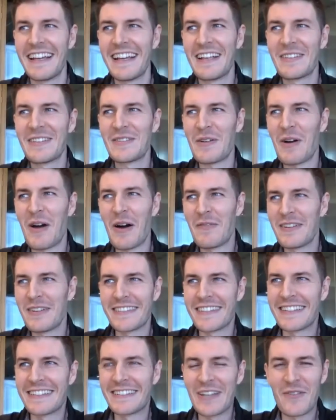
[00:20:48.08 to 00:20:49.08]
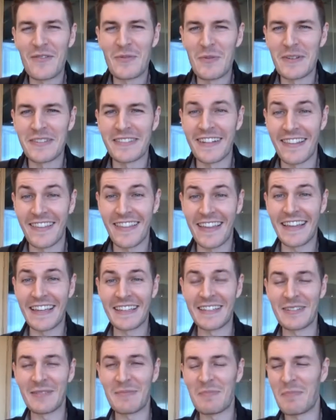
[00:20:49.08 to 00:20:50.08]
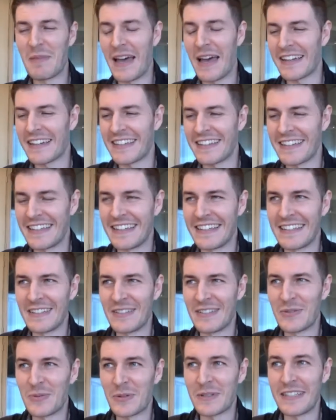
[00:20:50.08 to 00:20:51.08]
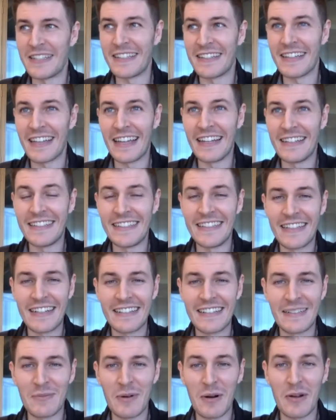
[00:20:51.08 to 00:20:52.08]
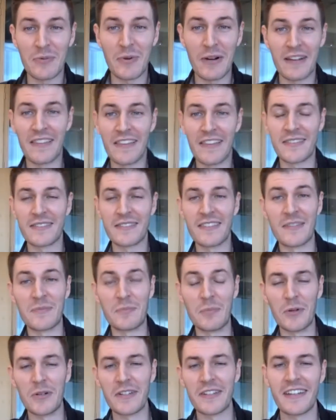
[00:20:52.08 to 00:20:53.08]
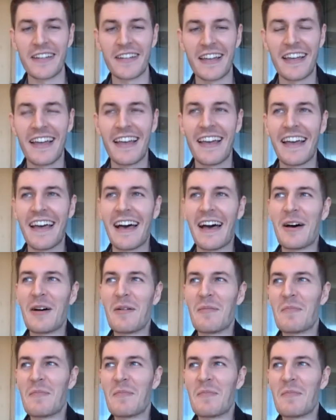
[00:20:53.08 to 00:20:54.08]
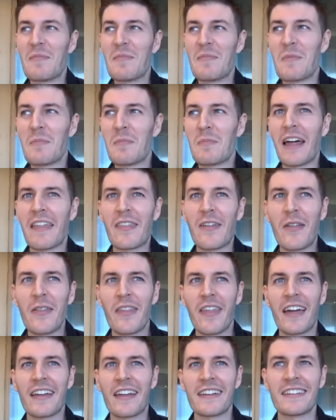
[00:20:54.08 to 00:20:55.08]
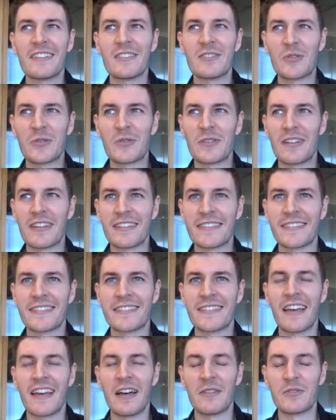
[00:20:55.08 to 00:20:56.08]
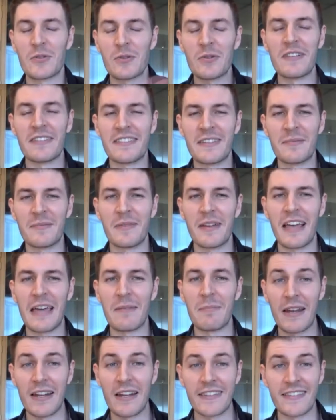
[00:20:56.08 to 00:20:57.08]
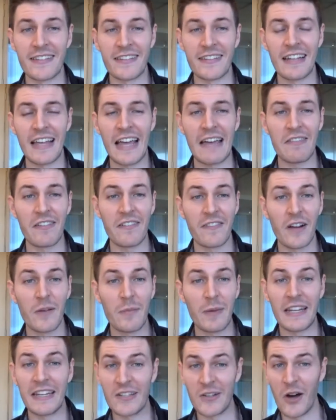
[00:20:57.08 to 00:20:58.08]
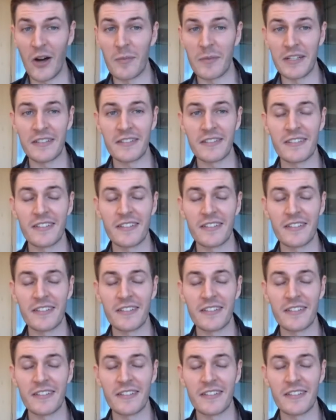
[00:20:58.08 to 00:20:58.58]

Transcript: So obviously COVID wasn't a thing back in 2018-19 when I was writing this book. But I thought that journalism and medicine have a fair bit in common.